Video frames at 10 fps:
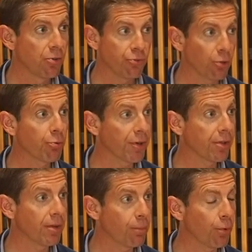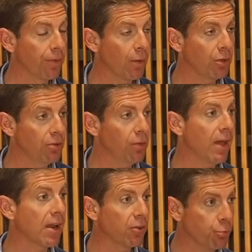So critically important that we do
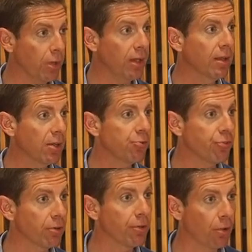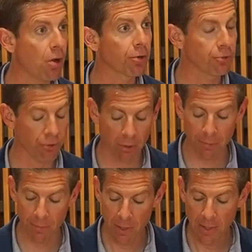that as we consider the longer
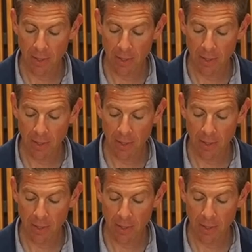term